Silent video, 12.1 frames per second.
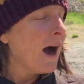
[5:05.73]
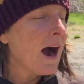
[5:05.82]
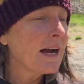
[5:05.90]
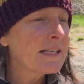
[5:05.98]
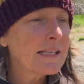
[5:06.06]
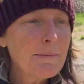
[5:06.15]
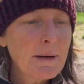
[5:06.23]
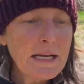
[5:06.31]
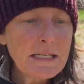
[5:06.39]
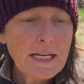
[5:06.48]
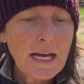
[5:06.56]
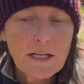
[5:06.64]
I set my
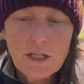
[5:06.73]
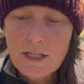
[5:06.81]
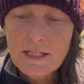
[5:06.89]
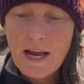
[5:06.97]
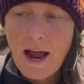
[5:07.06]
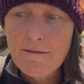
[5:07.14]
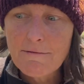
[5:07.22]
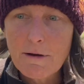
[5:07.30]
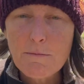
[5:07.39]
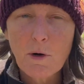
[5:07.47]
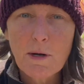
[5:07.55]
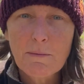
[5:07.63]
intentions every
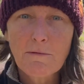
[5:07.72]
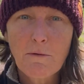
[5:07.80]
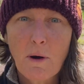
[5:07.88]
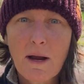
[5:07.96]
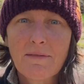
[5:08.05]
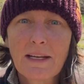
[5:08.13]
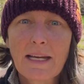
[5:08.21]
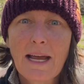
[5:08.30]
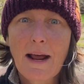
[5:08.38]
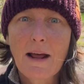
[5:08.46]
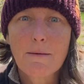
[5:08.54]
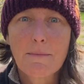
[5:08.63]
morning before I even
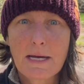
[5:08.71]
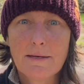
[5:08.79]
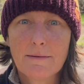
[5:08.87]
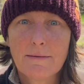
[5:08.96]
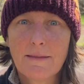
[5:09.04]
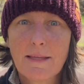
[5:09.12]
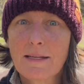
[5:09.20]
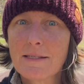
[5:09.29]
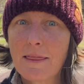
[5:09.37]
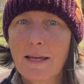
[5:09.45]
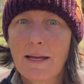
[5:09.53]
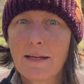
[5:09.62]
get out of bed. That's
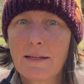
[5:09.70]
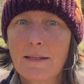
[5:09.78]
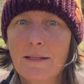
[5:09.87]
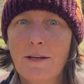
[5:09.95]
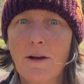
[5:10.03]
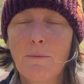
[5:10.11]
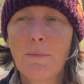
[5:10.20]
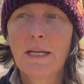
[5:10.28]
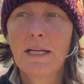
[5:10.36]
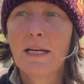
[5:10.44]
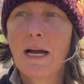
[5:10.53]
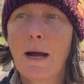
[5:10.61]
a thing. You know
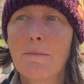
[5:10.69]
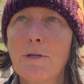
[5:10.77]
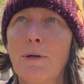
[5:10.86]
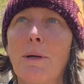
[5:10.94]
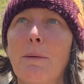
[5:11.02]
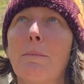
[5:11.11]
me, I'm doing